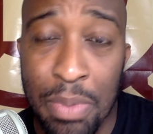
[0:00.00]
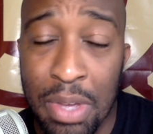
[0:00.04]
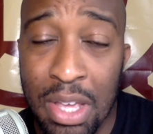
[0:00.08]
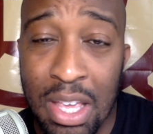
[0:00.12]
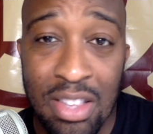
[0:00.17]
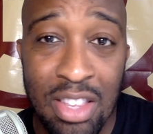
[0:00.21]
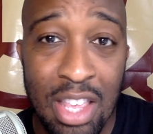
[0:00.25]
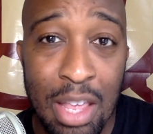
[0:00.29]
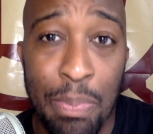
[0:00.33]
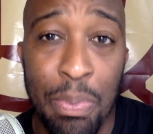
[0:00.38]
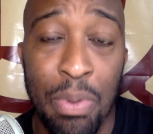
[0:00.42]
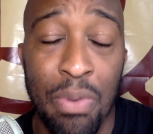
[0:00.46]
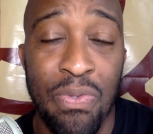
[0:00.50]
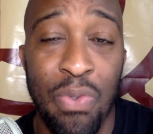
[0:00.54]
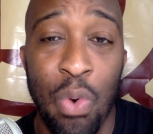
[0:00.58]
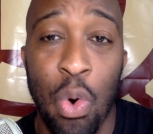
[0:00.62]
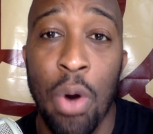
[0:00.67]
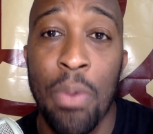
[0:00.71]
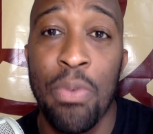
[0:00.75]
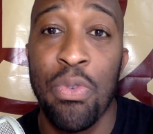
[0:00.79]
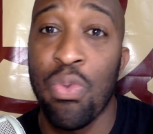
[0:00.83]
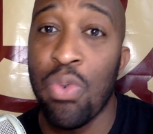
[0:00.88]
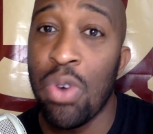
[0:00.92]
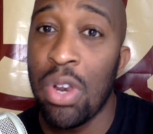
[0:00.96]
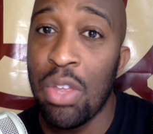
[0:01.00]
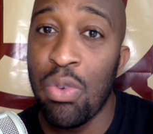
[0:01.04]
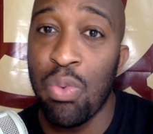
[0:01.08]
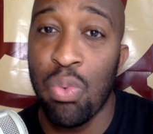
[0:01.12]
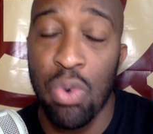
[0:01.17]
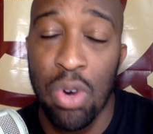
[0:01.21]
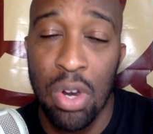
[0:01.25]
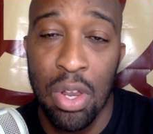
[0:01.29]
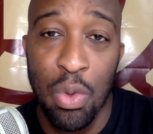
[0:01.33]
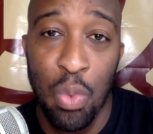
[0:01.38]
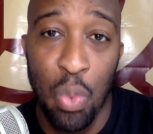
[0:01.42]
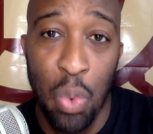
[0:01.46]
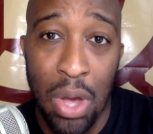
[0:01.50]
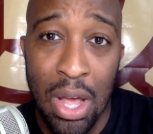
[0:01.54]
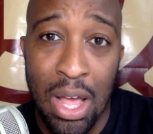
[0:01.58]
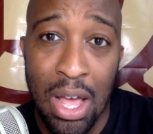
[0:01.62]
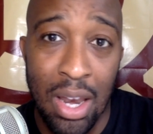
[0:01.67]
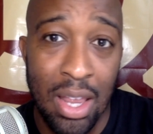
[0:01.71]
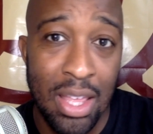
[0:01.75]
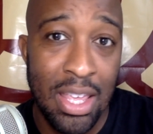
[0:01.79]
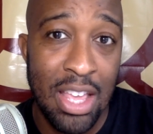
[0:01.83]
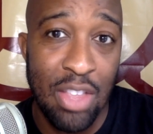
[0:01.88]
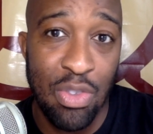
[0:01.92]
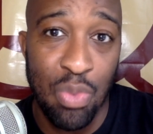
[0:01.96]
because he performed really, really
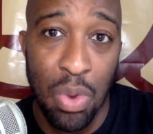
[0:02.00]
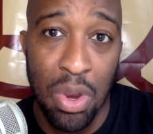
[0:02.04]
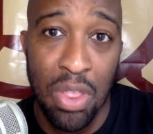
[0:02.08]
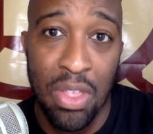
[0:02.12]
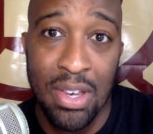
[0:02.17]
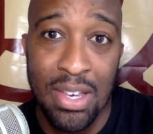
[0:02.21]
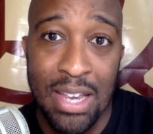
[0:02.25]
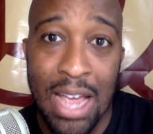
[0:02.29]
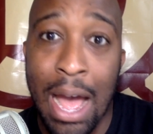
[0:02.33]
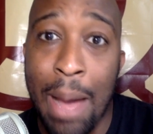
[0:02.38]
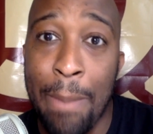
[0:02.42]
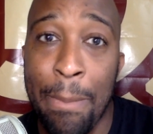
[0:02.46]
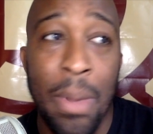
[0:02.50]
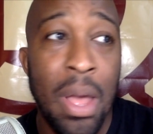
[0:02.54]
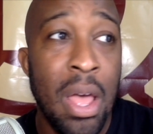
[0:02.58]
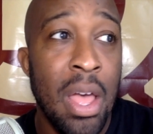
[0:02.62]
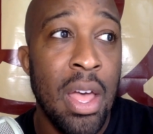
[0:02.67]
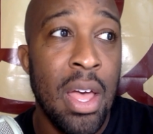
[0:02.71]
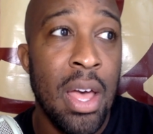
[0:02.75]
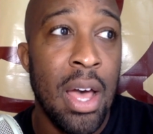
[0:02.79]
well against one of the top